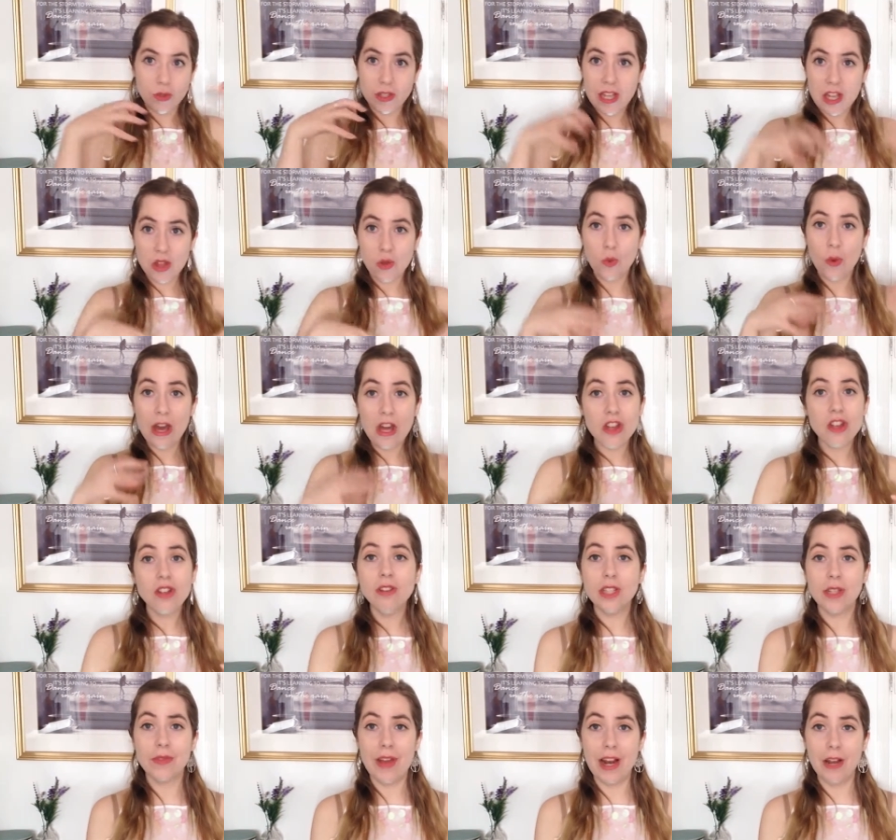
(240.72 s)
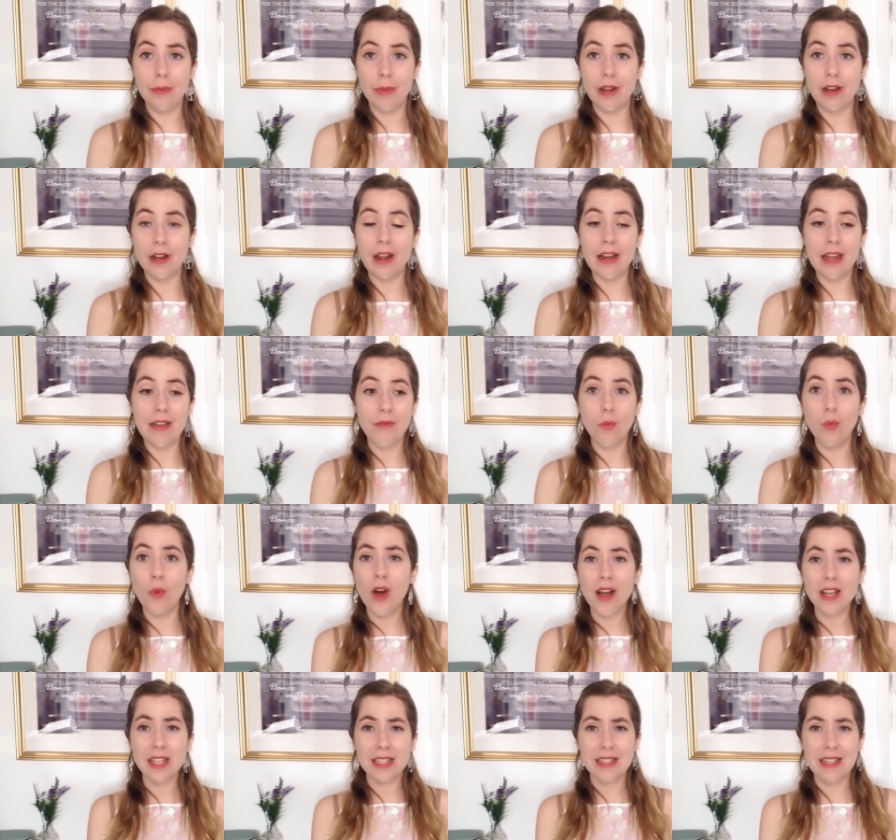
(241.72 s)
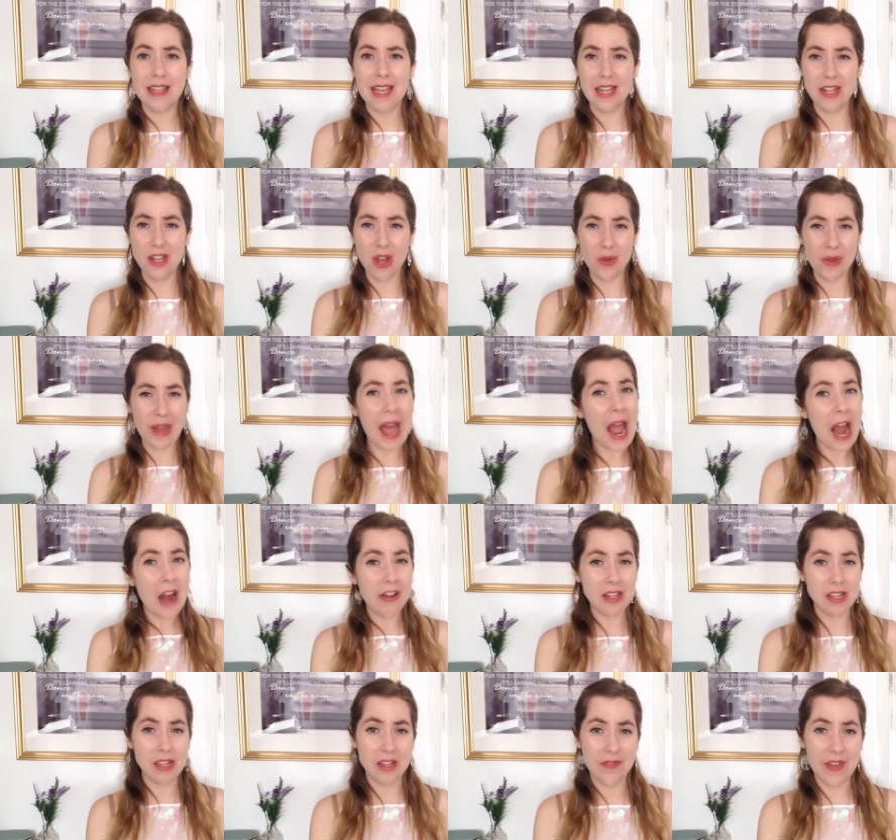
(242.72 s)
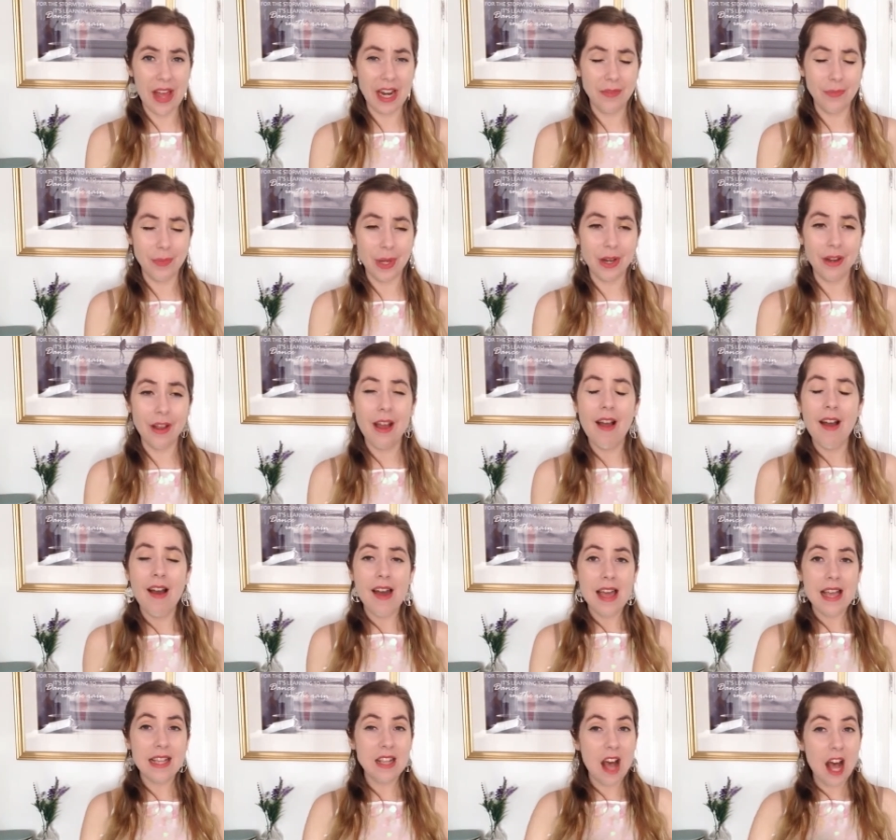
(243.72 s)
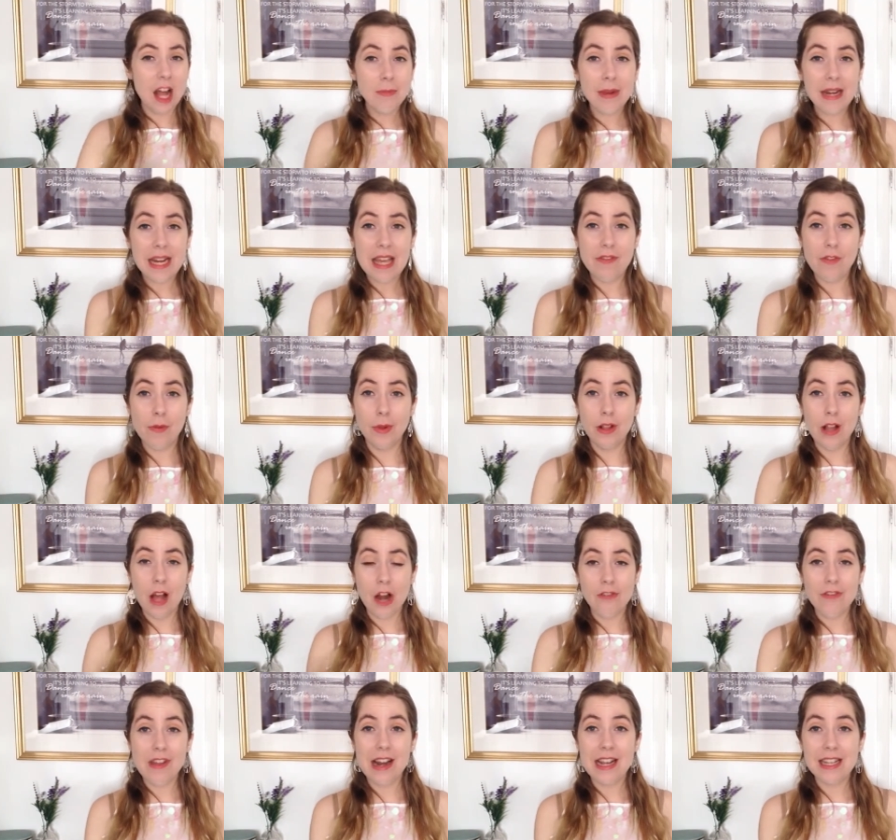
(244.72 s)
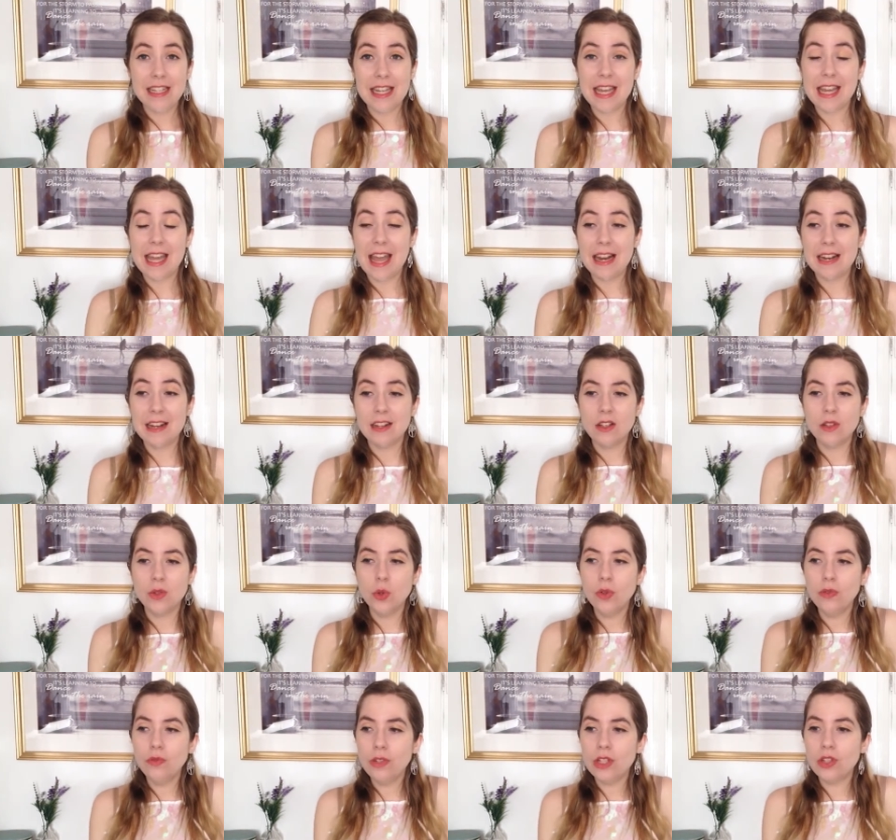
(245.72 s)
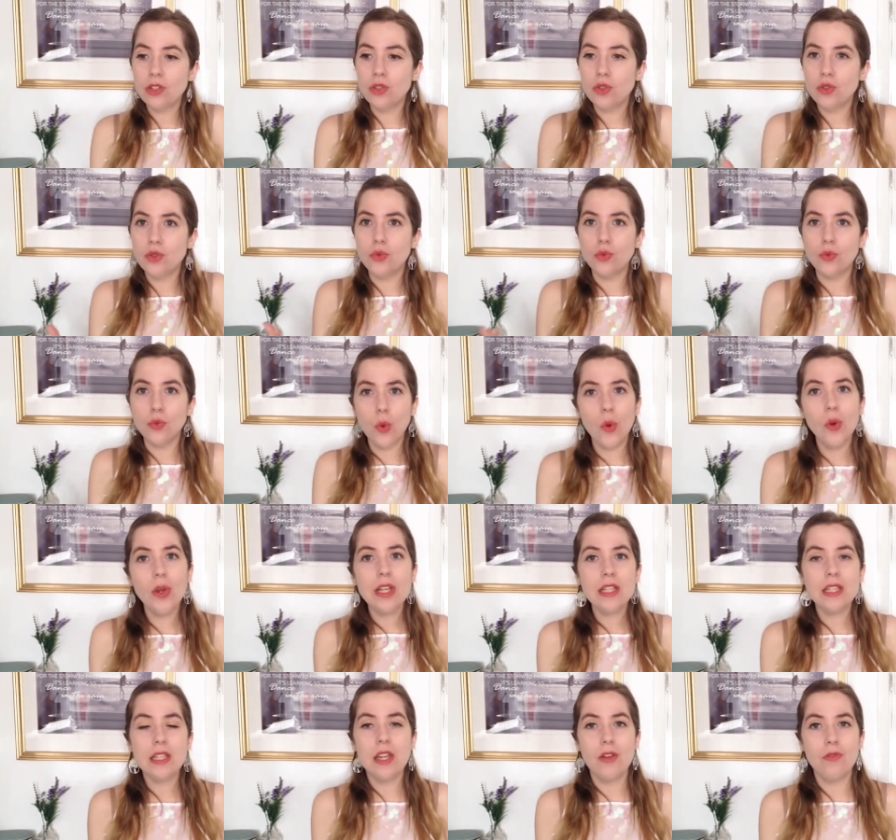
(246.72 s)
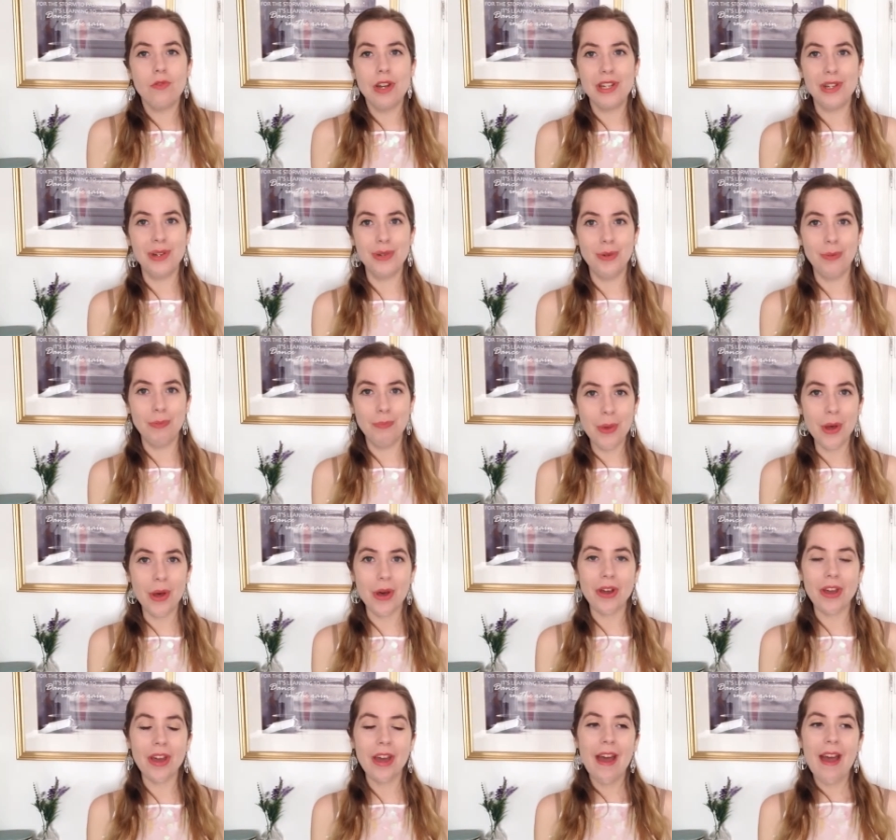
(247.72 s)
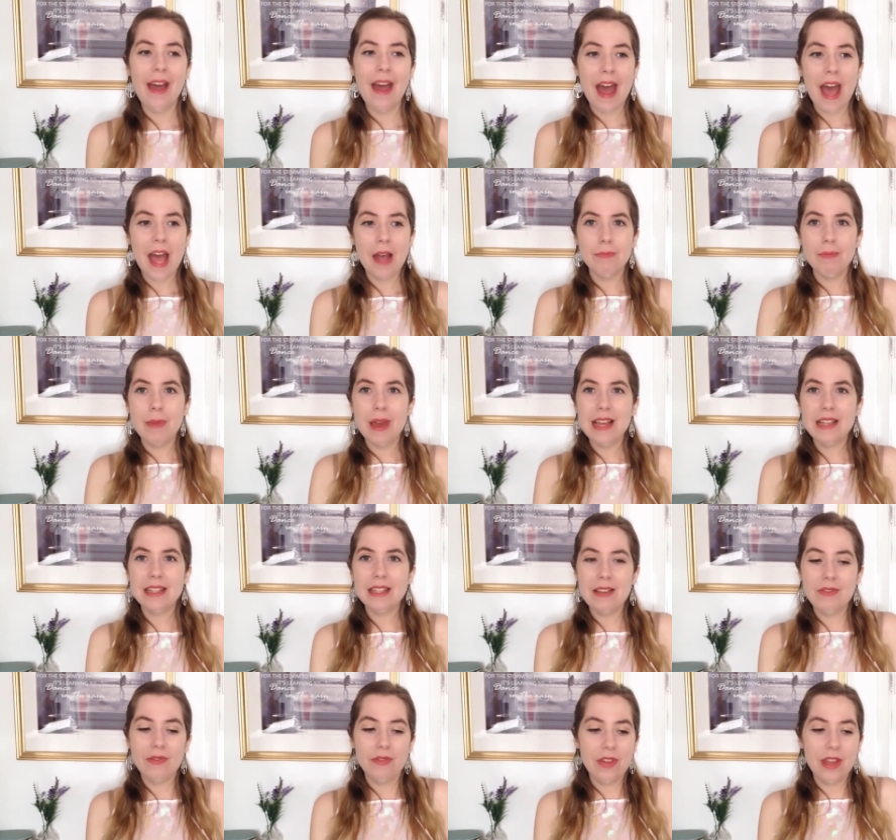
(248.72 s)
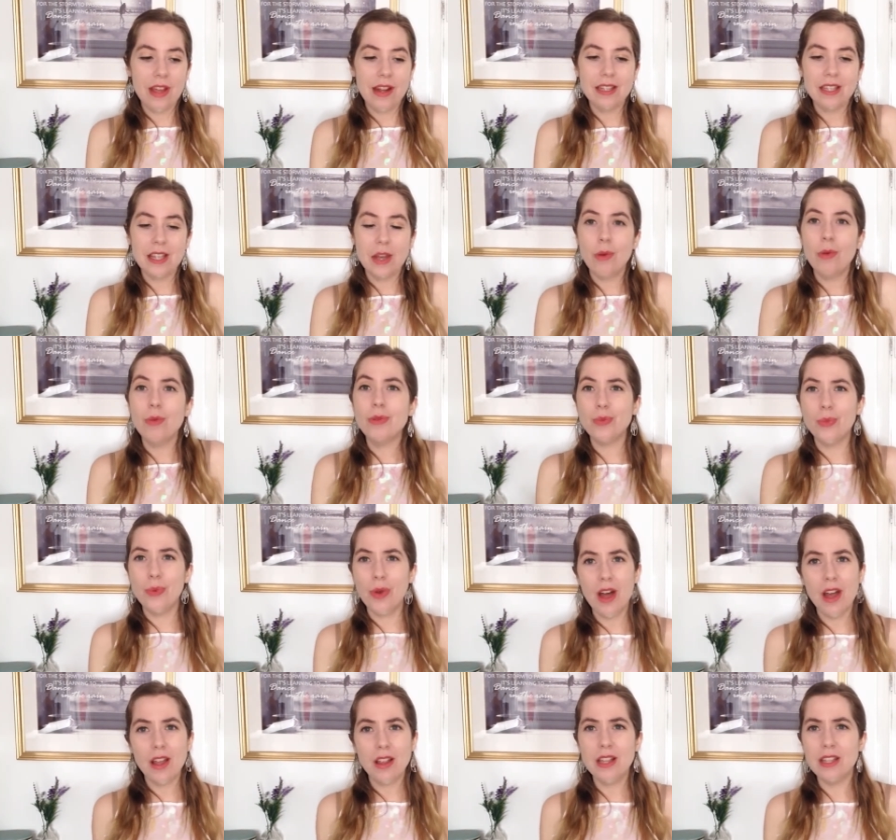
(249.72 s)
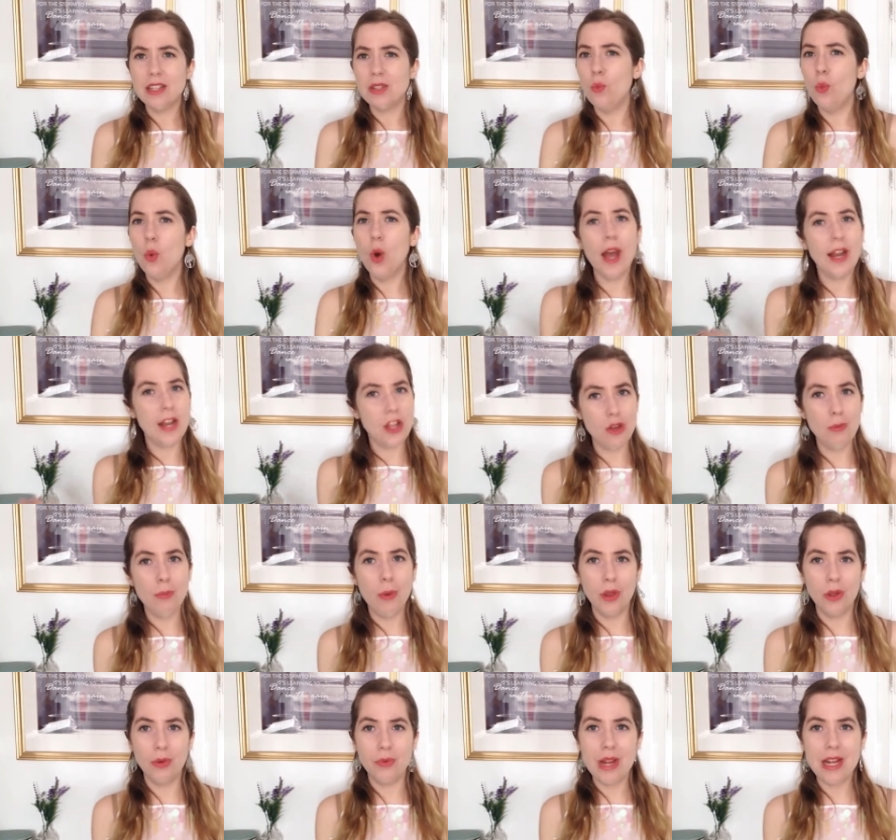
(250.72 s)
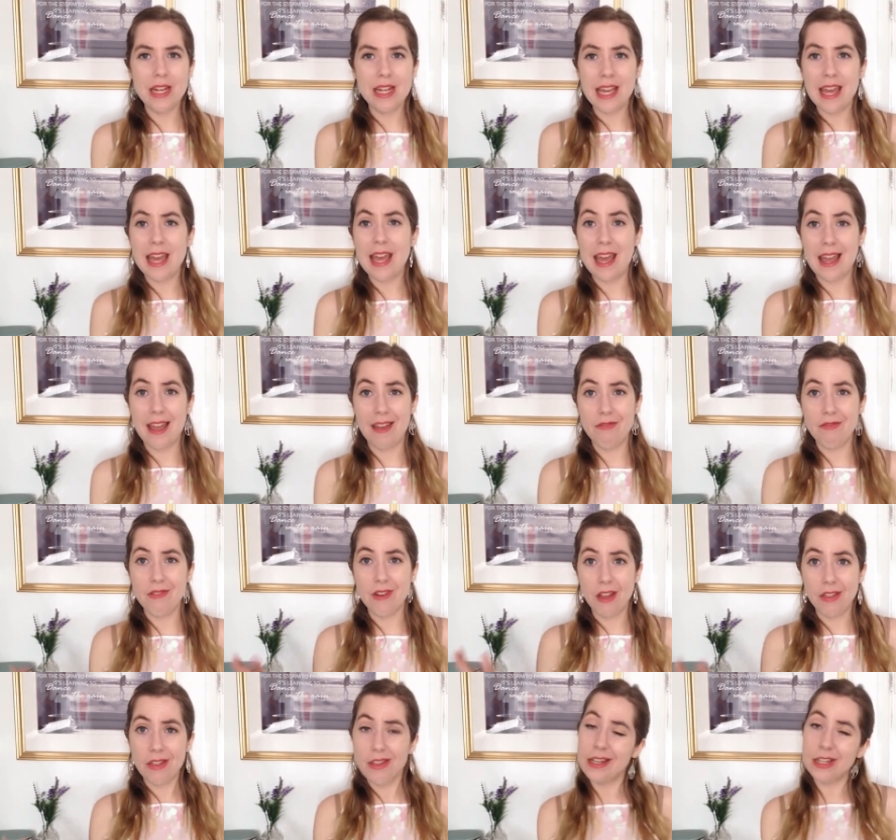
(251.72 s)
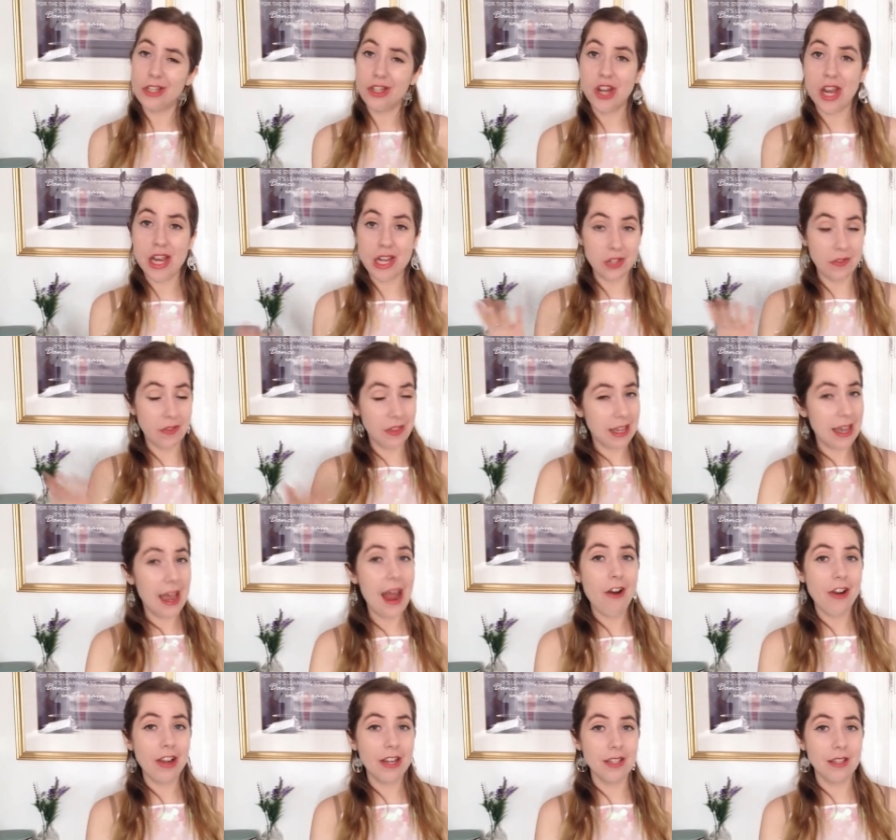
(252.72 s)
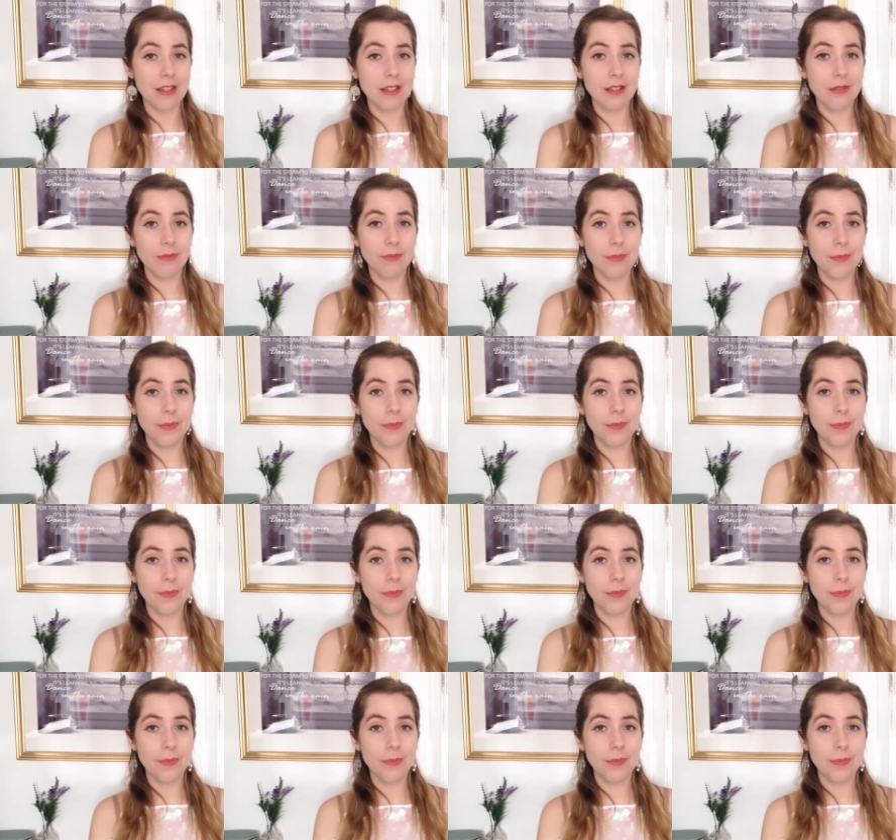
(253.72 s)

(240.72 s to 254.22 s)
situational development, and even worse, no character development. It's unbelievable, unrealistic, and sort of destroys the original book and makes it feel as though it was worthless, and why did you bother reading it if nothing has changed for the characters?